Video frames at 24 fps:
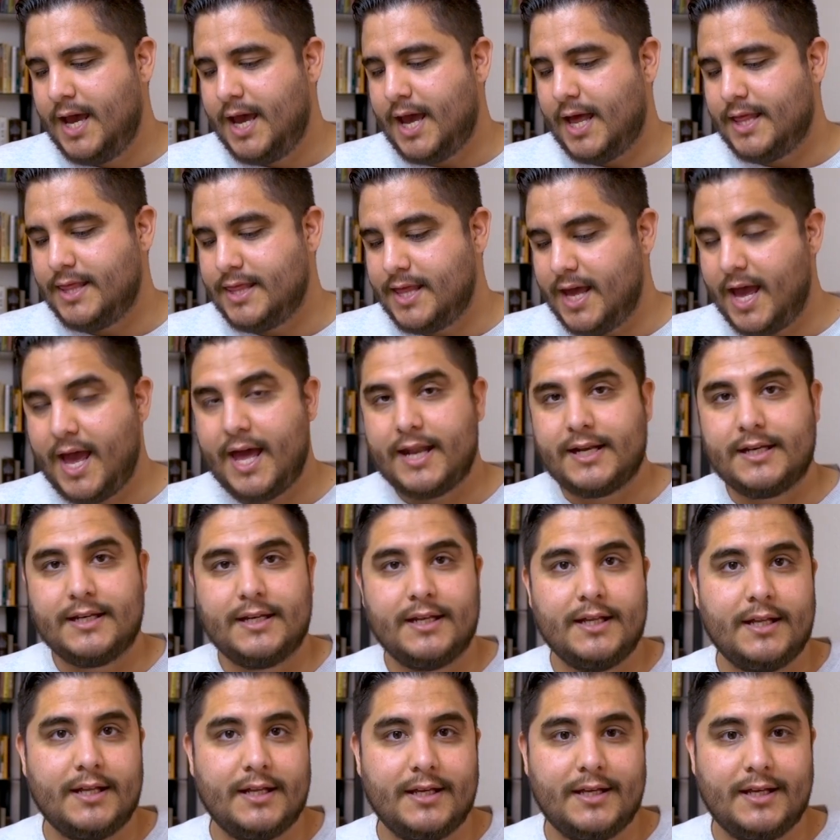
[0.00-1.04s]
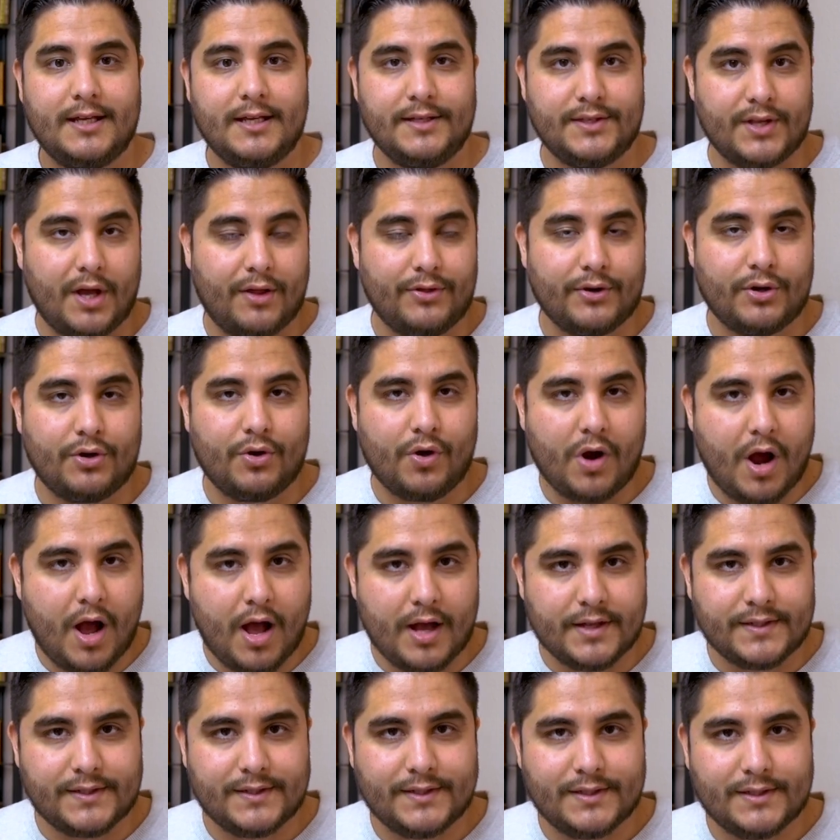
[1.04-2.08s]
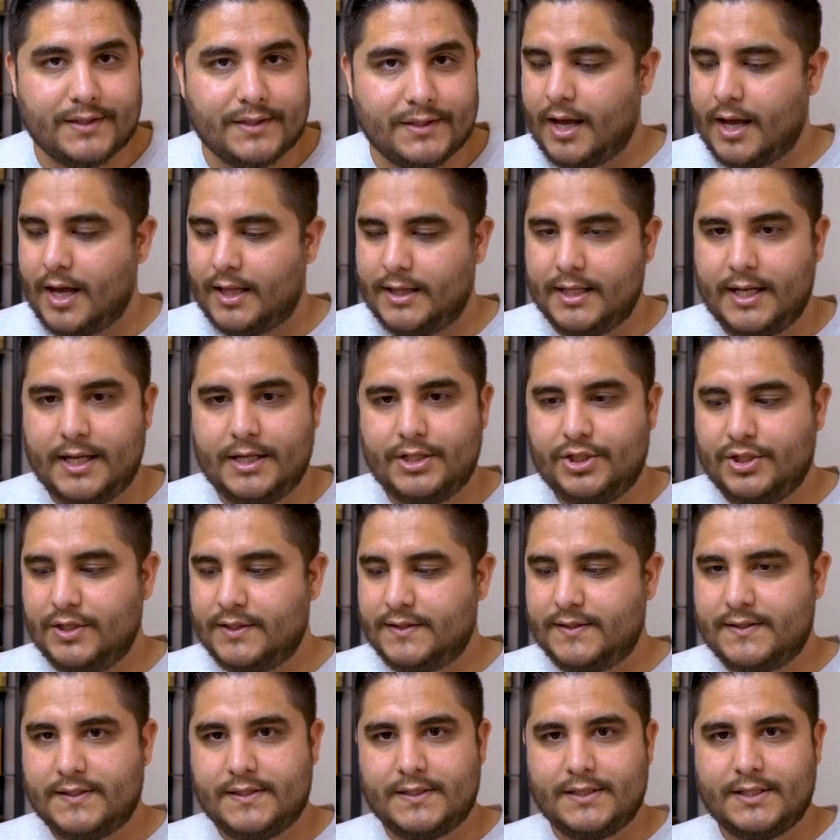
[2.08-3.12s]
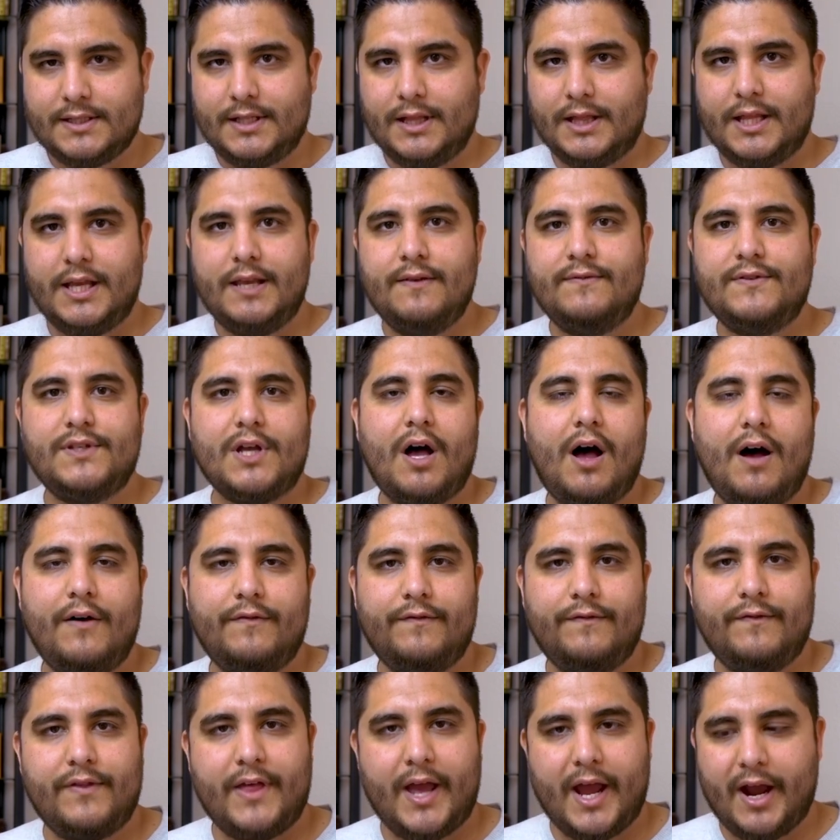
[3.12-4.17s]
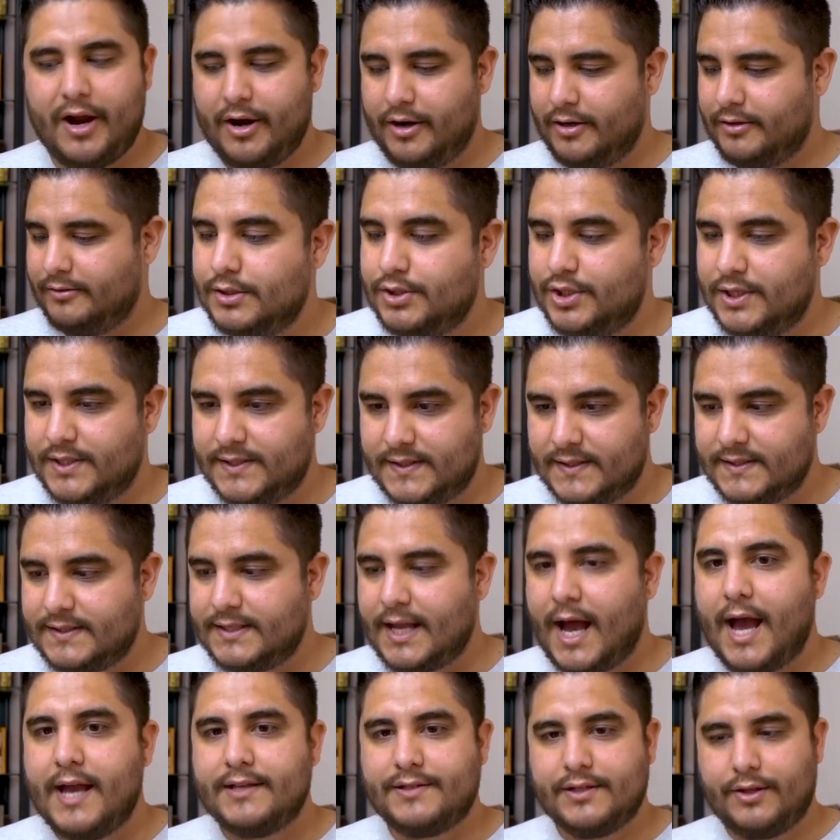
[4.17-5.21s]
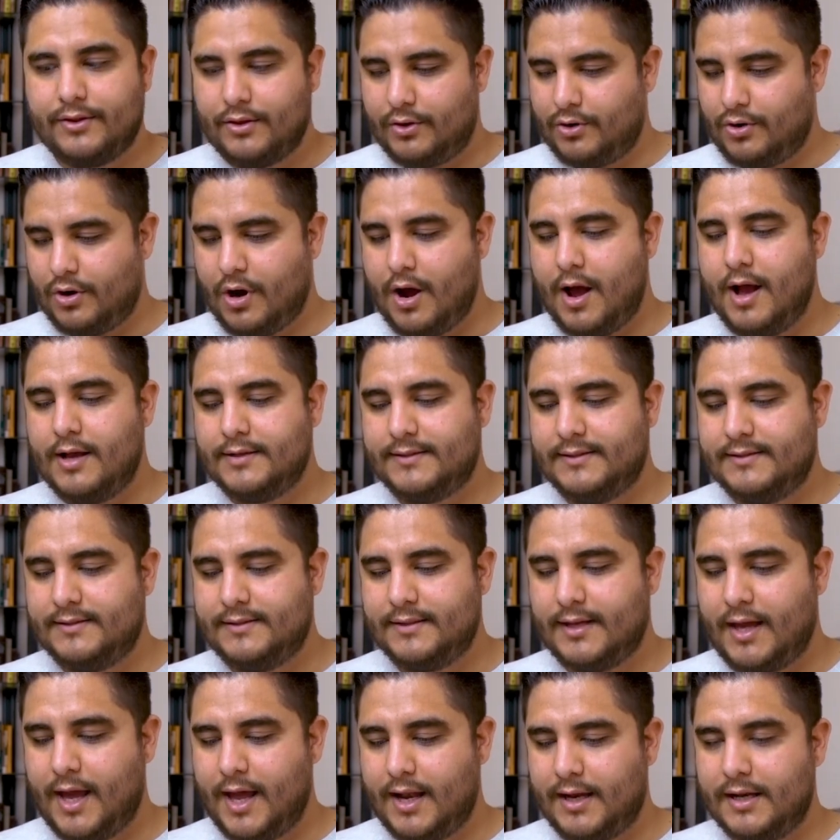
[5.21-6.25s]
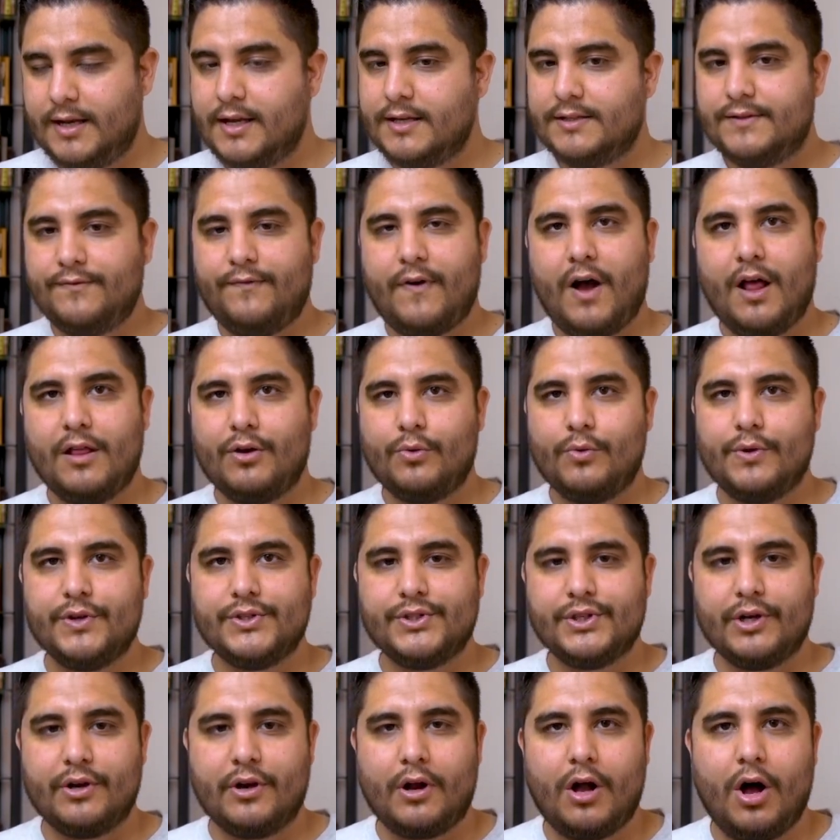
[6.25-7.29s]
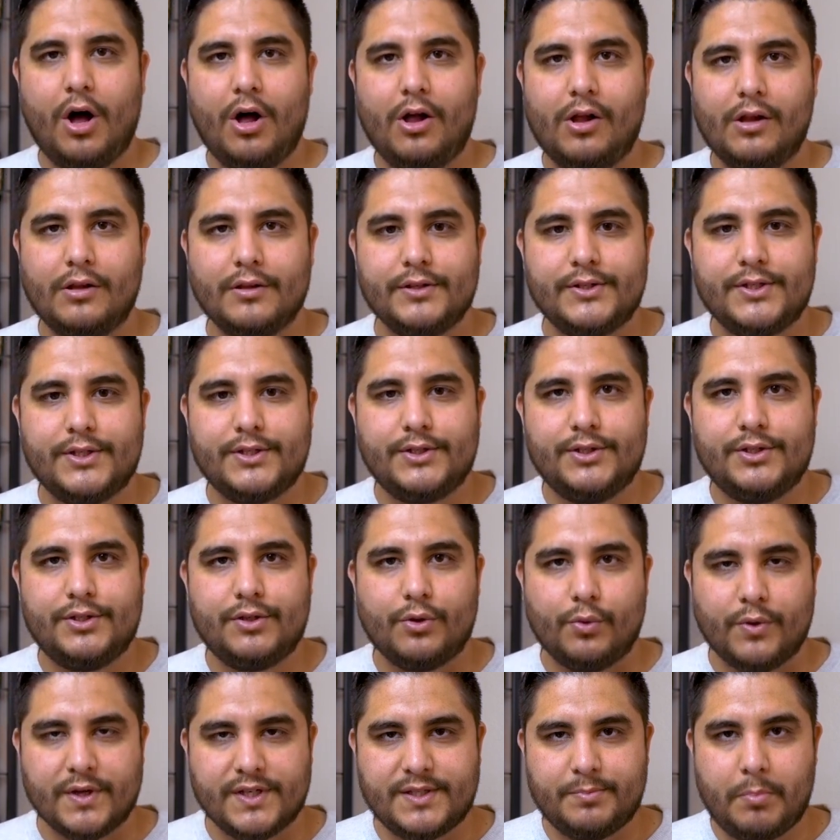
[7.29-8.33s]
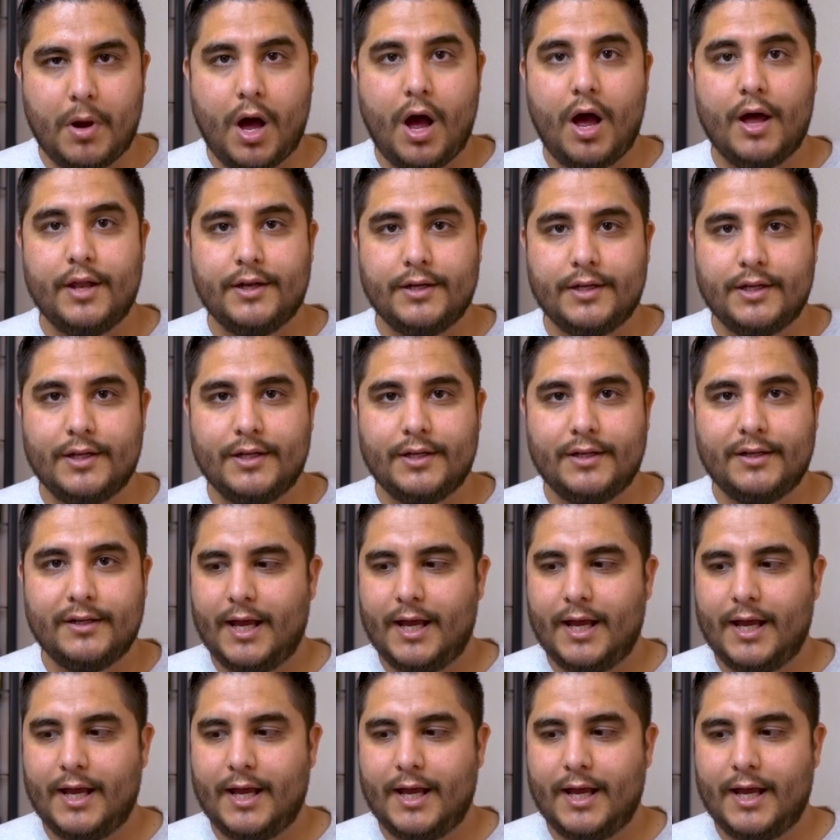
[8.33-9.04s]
And then he's on the cross. And then it just leaves off there. Jesus dies on the cross and his followers are called to respond.